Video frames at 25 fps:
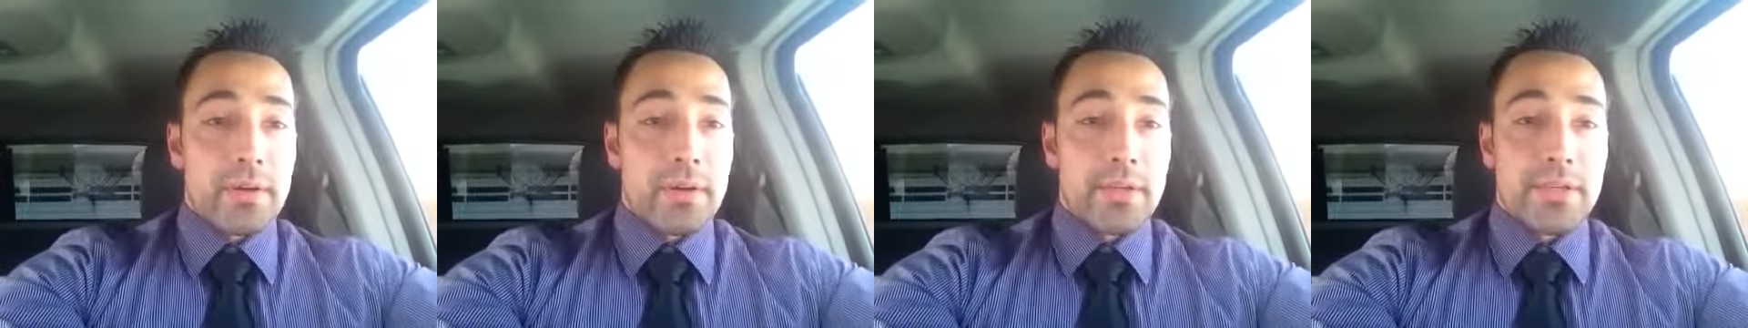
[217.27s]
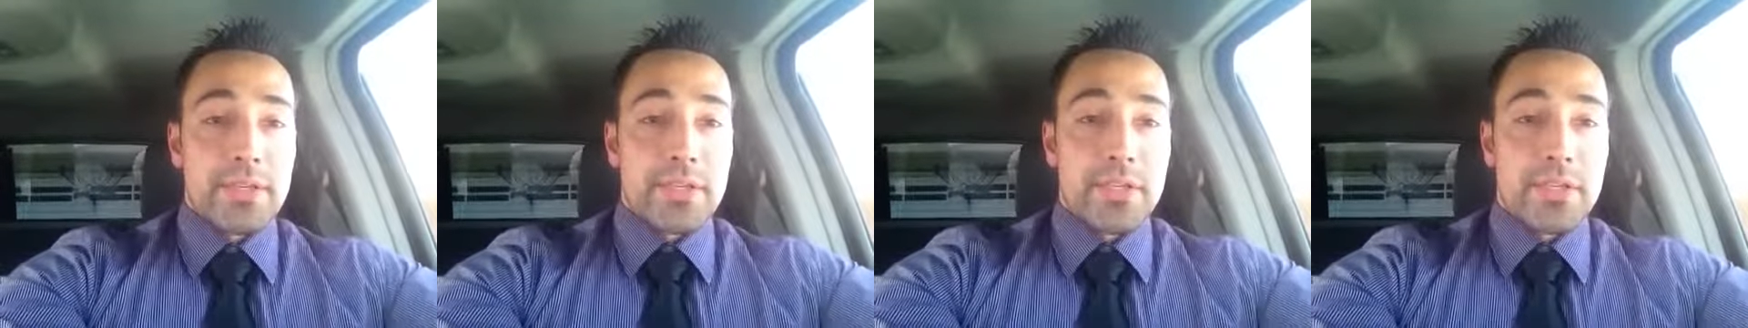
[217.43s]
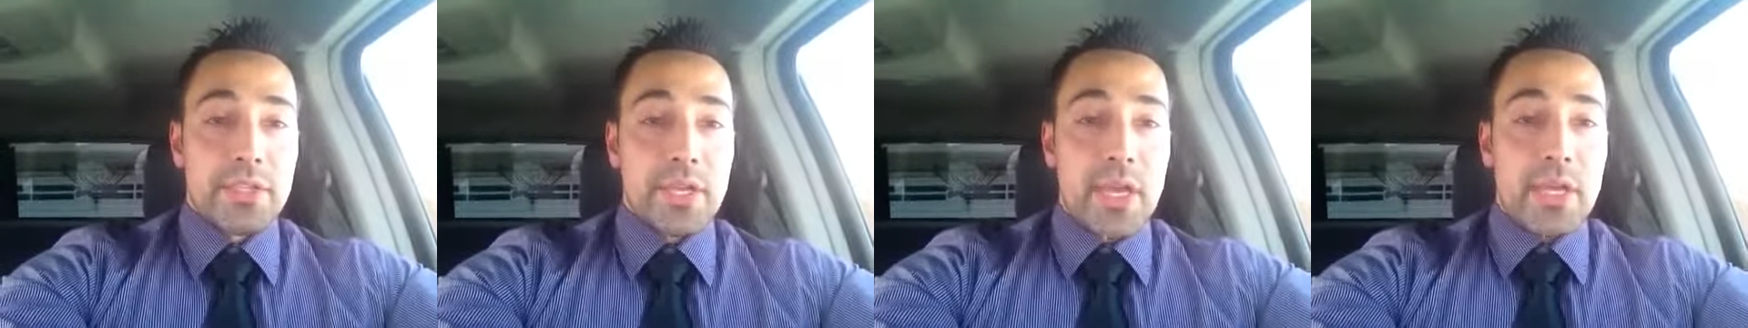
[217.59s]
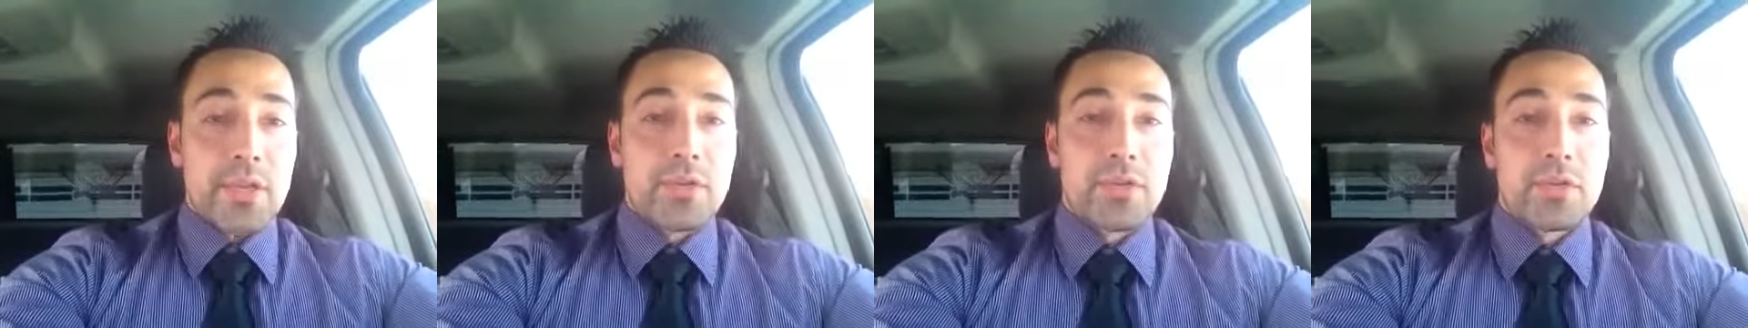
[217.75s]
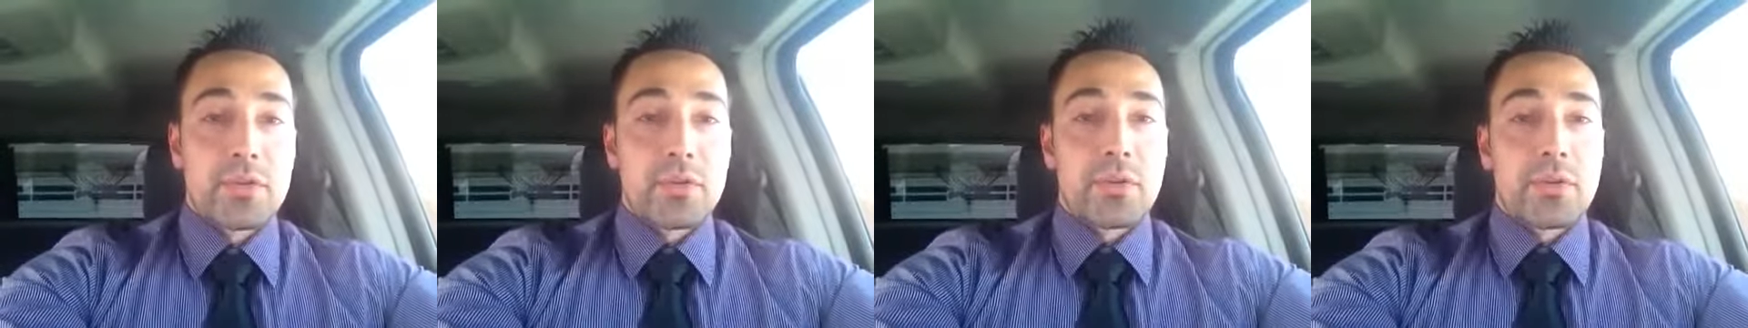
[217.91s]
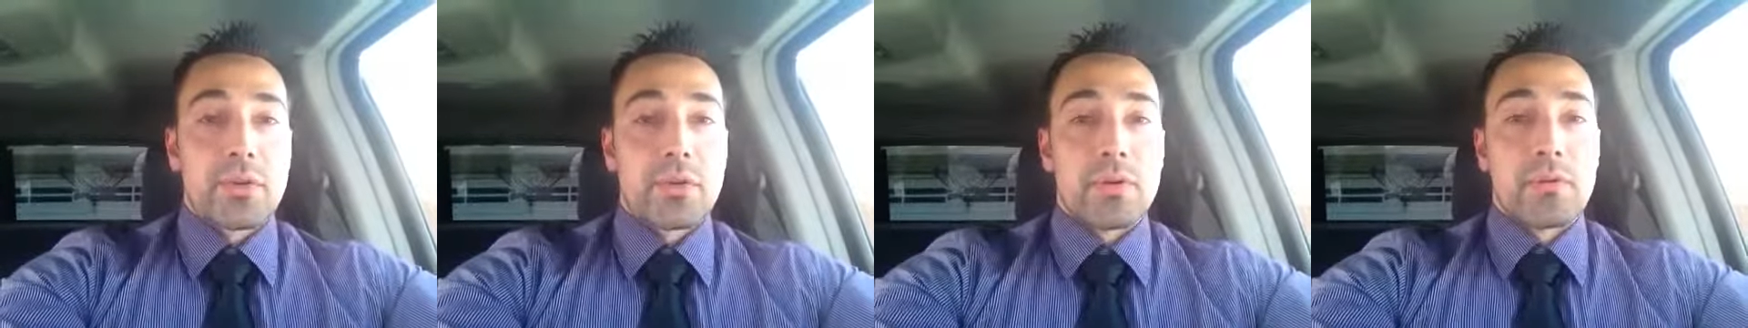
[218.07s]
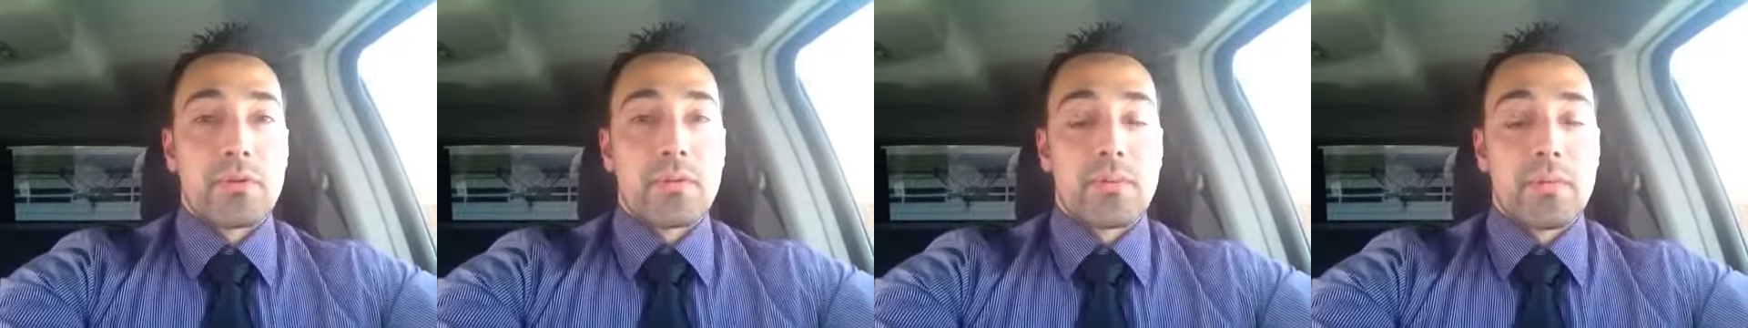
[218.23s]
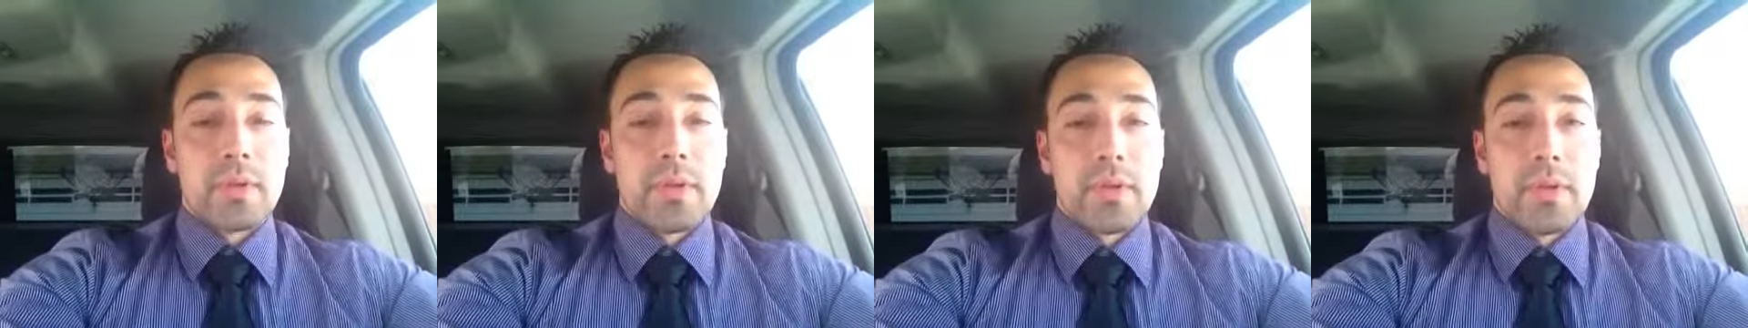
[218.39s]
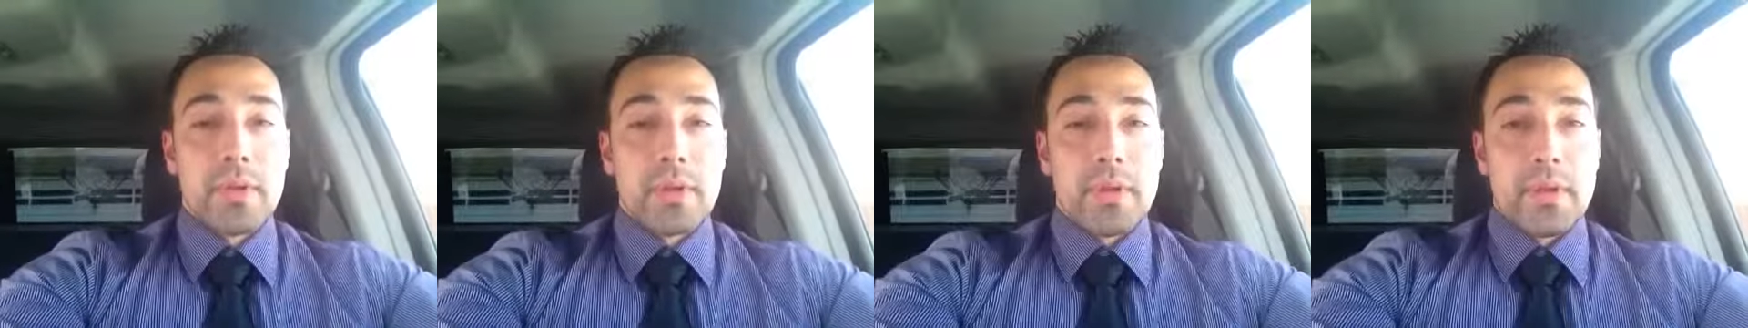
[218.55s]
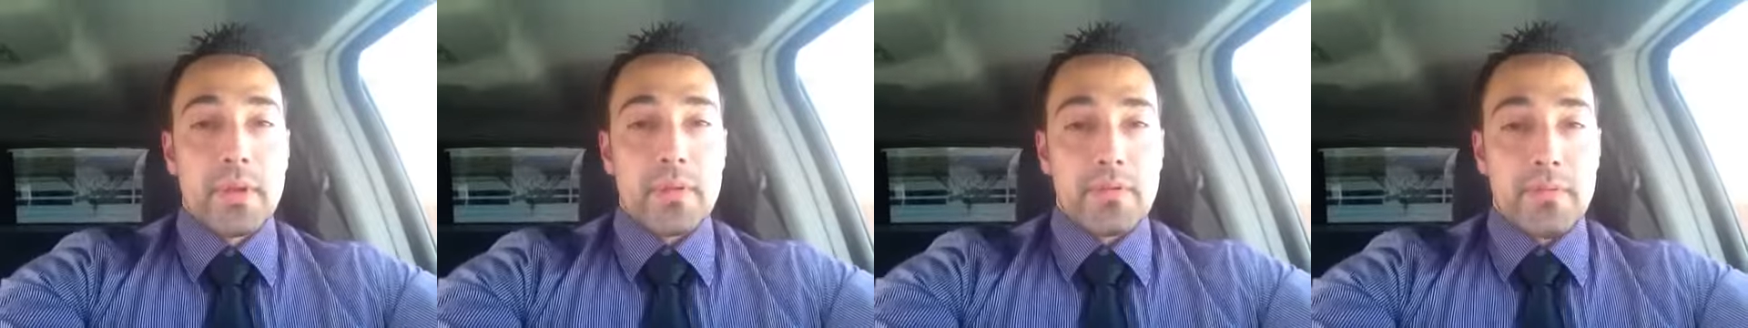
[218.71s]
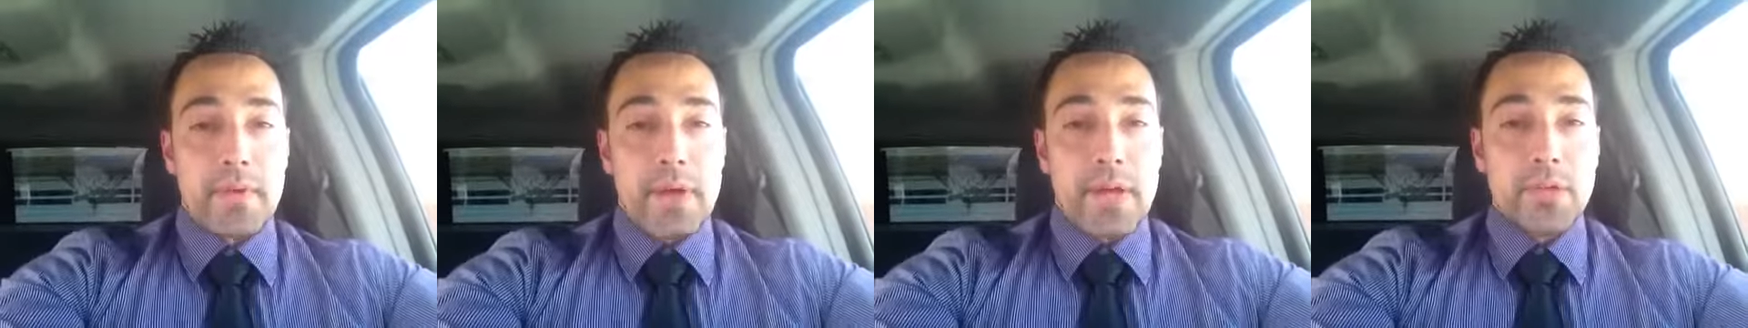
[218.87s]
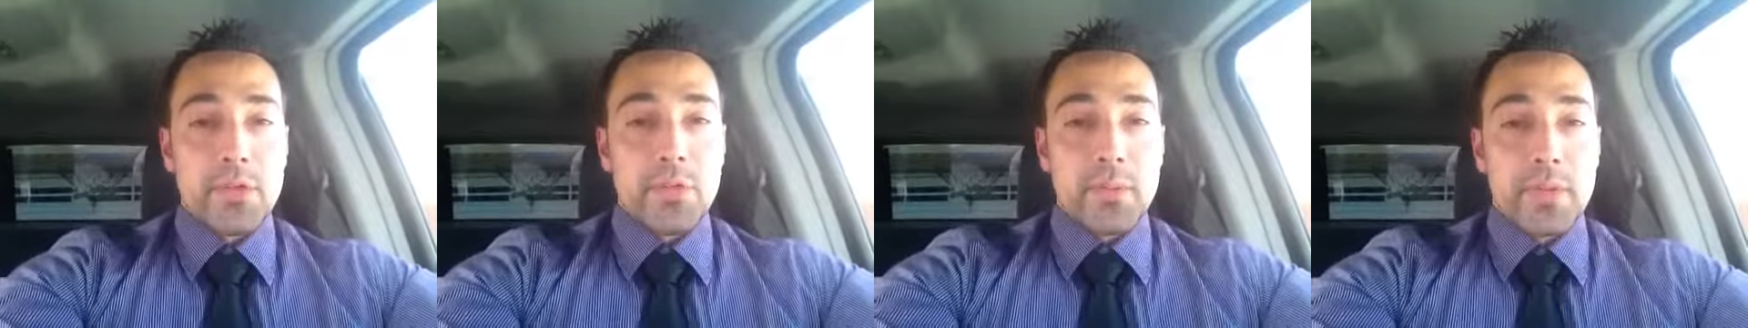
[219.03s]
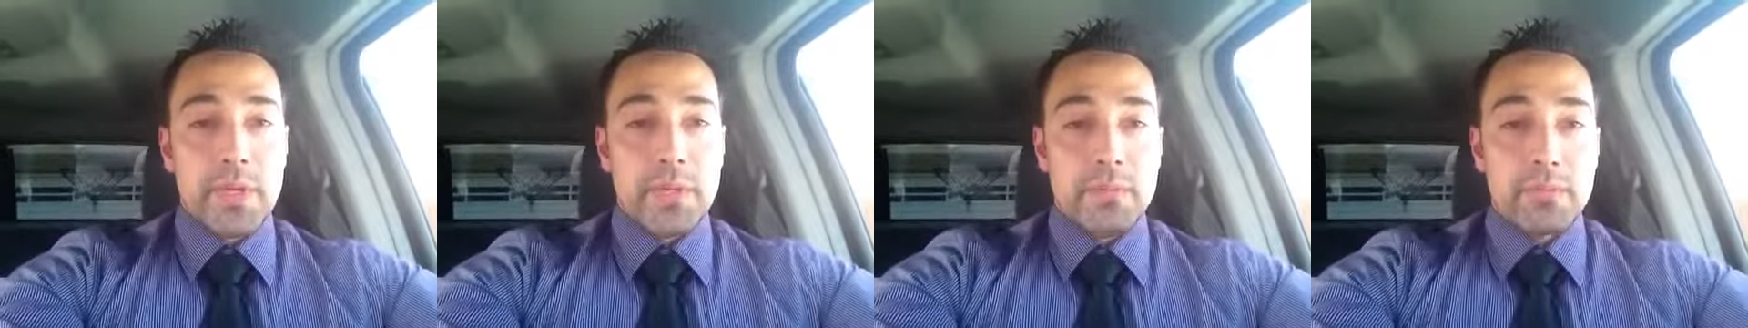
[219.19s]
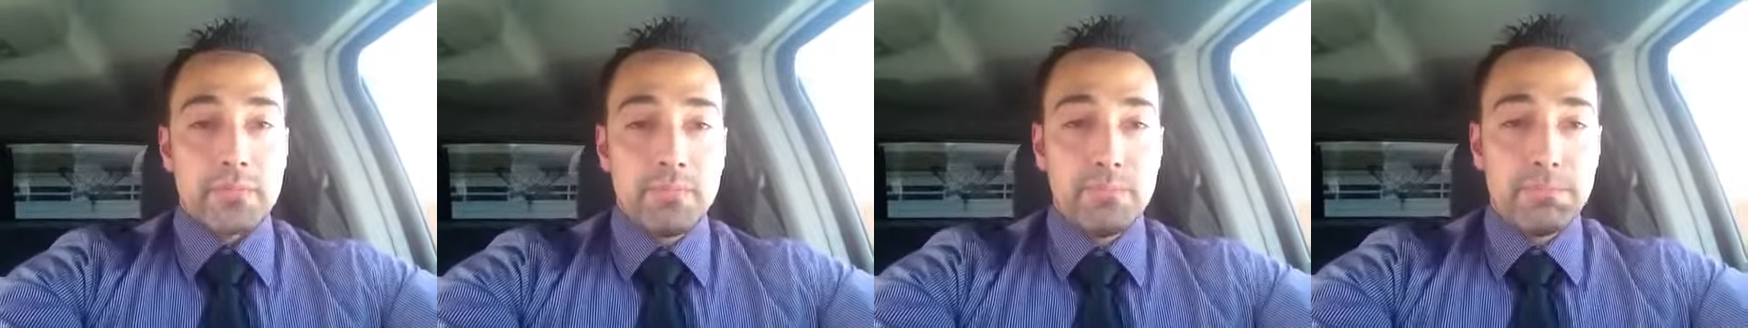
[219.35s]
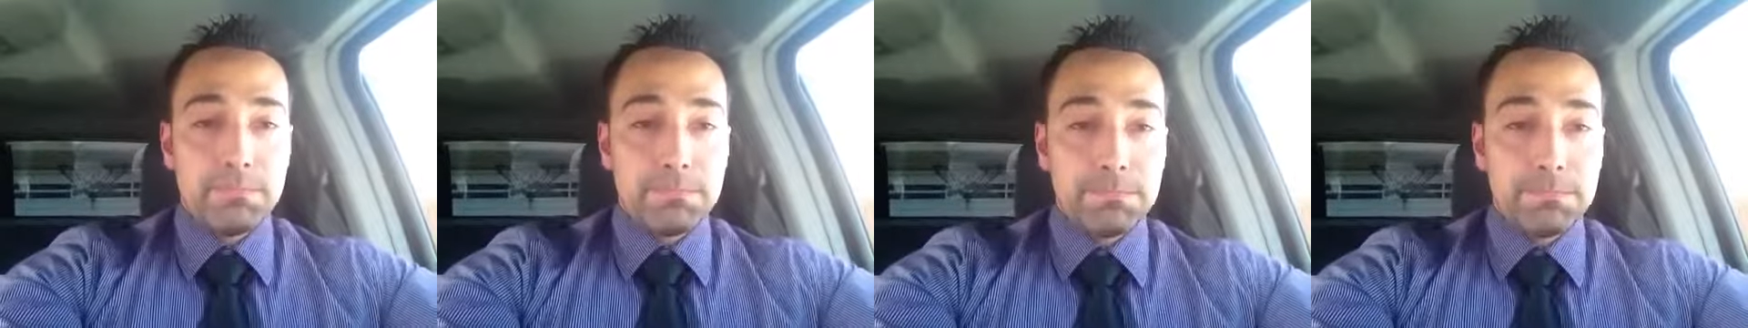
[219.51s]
essential investment